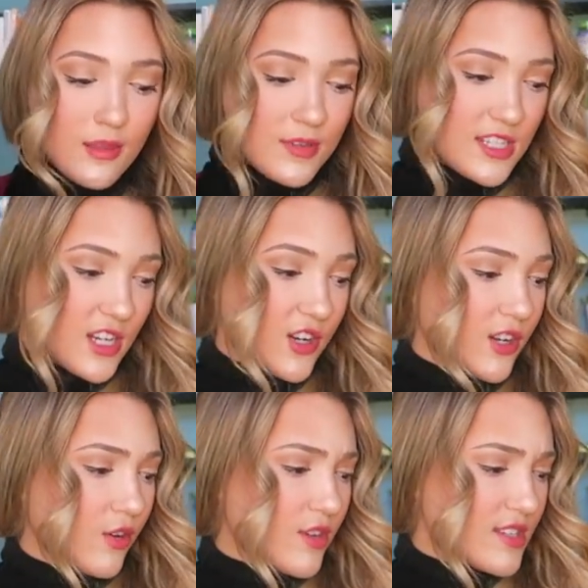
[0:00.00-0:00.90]
The
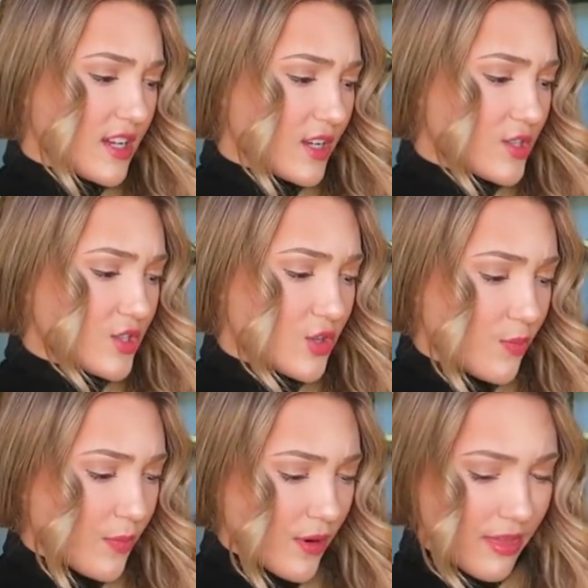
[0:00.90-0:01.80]
material is like
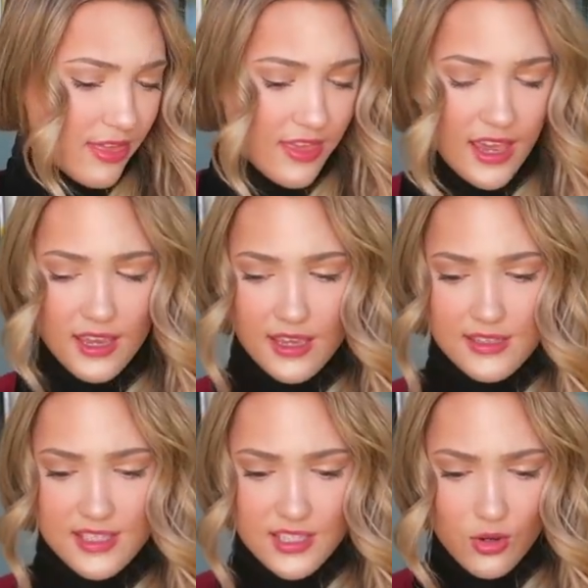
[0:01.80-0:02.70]
super thick
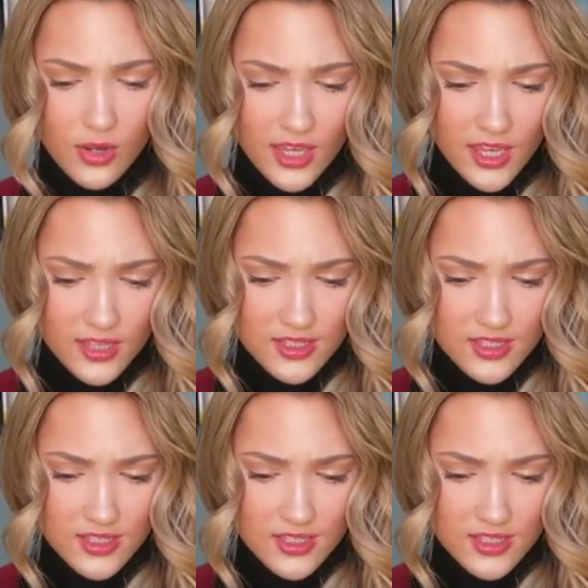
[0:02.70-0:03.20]
and silky.